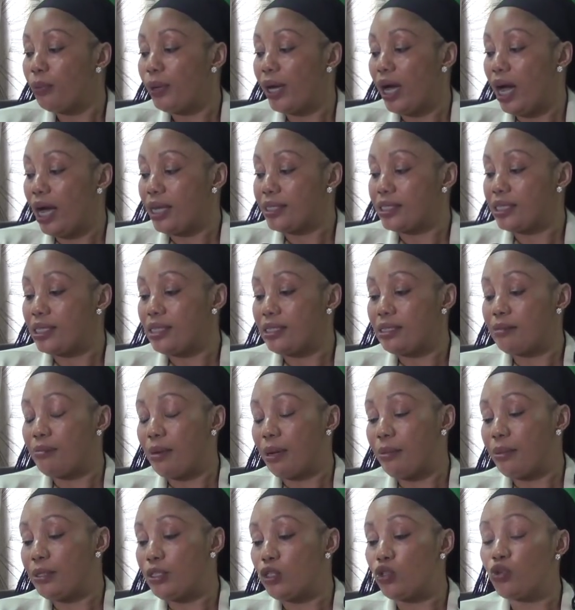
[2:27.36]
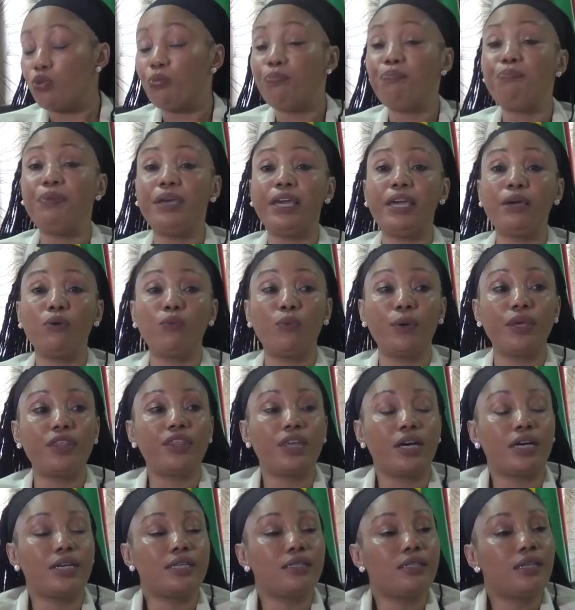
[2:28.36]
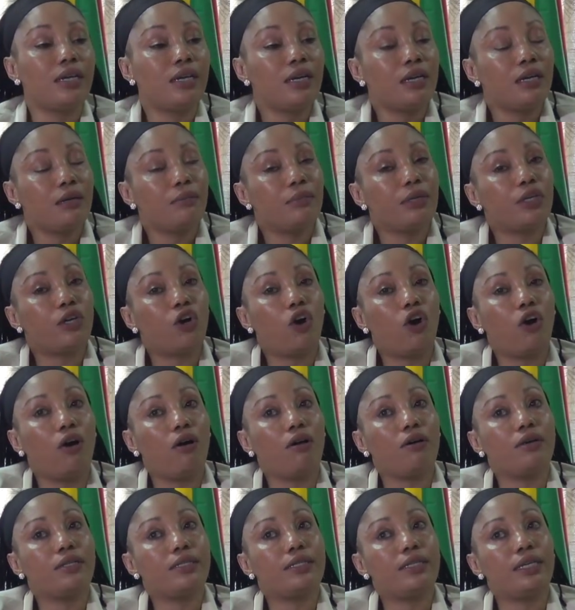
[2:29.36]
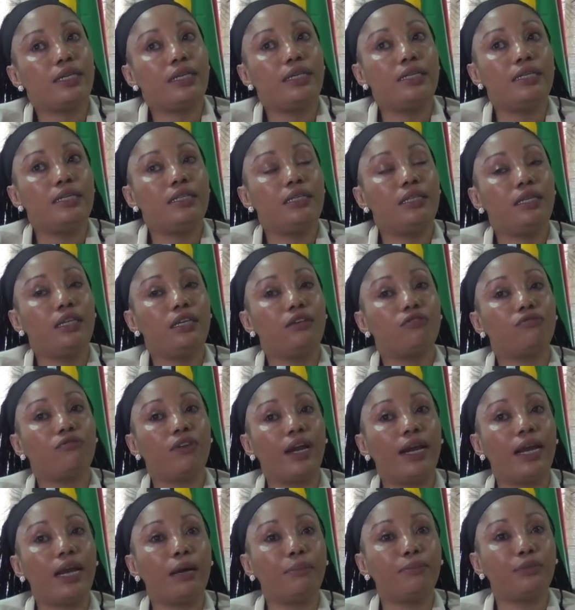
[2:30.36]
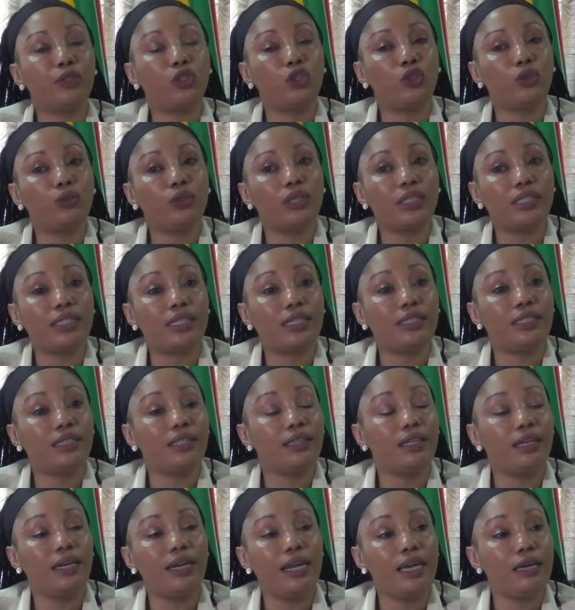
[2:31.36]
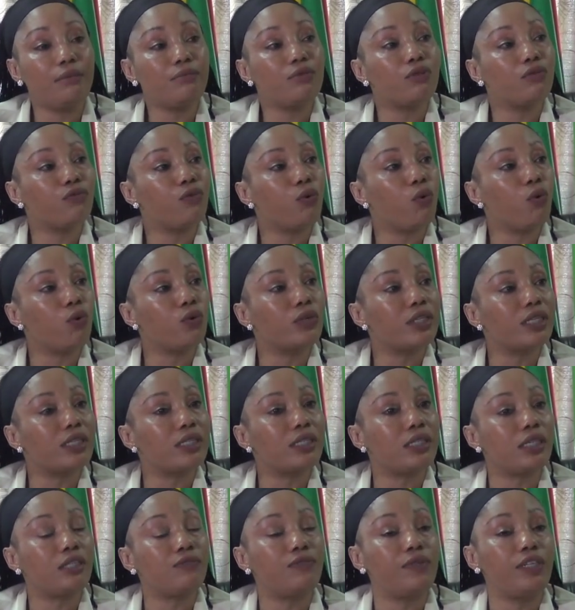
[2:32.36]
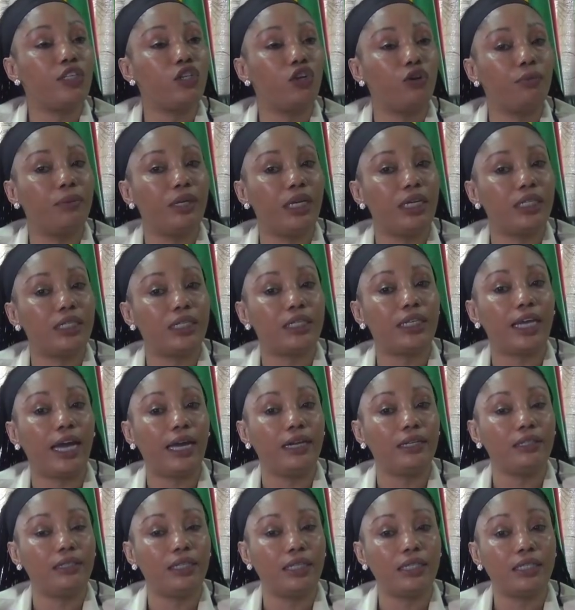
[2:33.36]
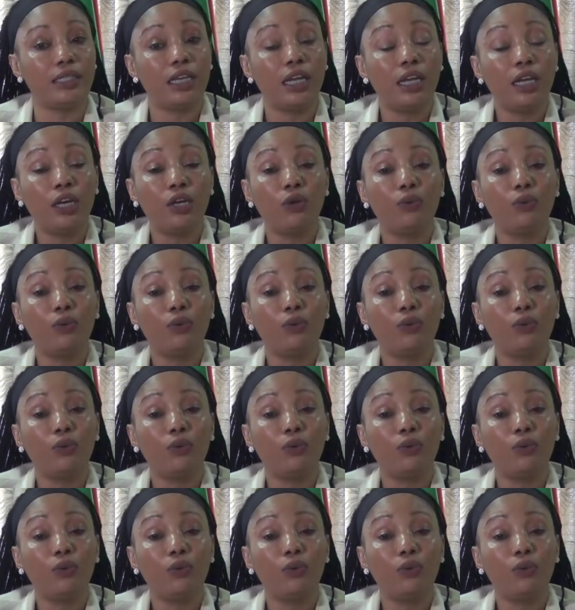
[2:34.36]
we are asking Zimbabweans to bear with us because in the run-up to gazetting the names of all successfully nominated candidates,